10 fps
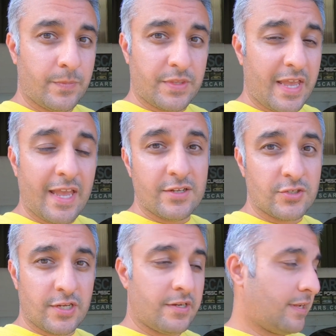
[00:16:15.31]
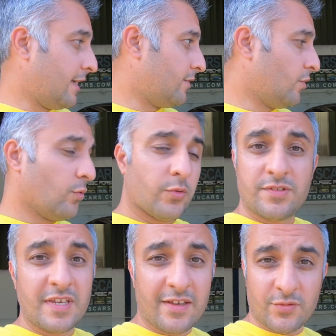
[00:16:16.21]
the engine and all the
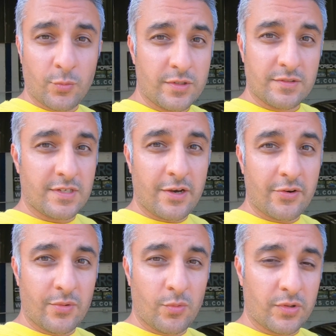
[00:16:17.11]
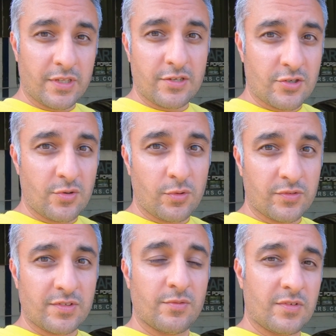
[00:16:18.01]
tests wouldn't tell you what the issue
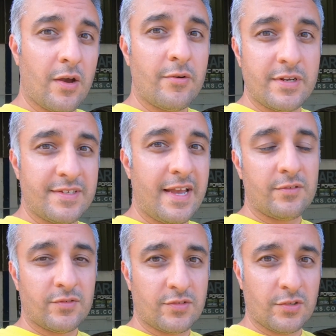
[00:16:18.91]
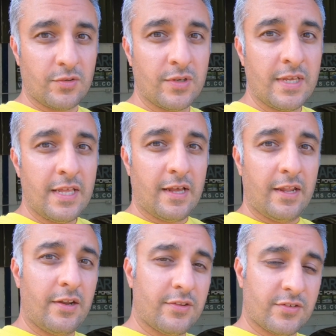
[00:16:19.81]
was. It was only down to
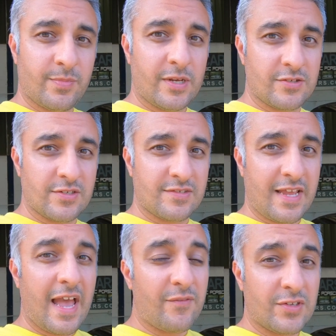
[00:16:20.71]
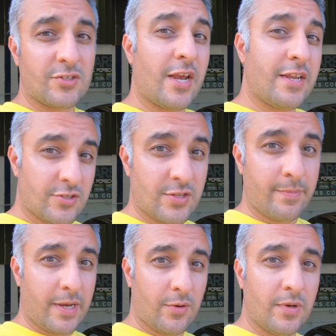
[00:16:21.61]
another specialist having changed the
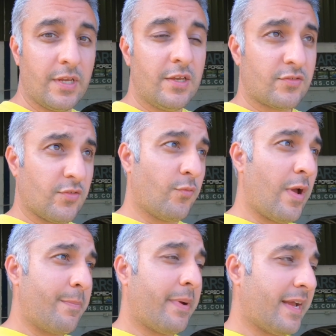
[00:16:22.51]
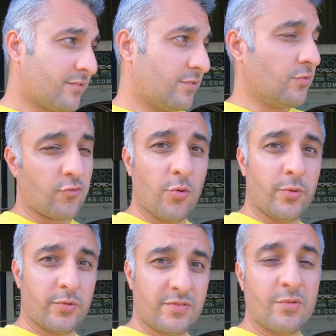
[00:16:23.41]
belt, sort of went back to the drawing
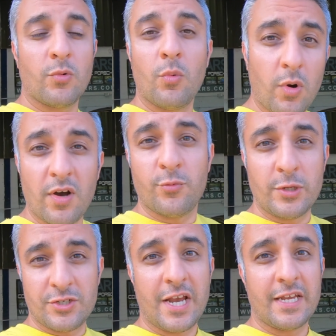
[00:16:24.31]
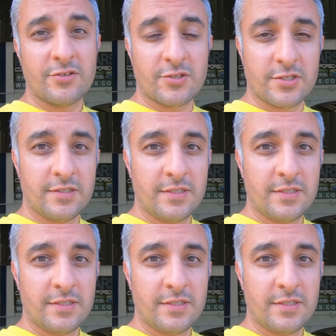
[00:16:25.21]
board and said, well, what have we changed?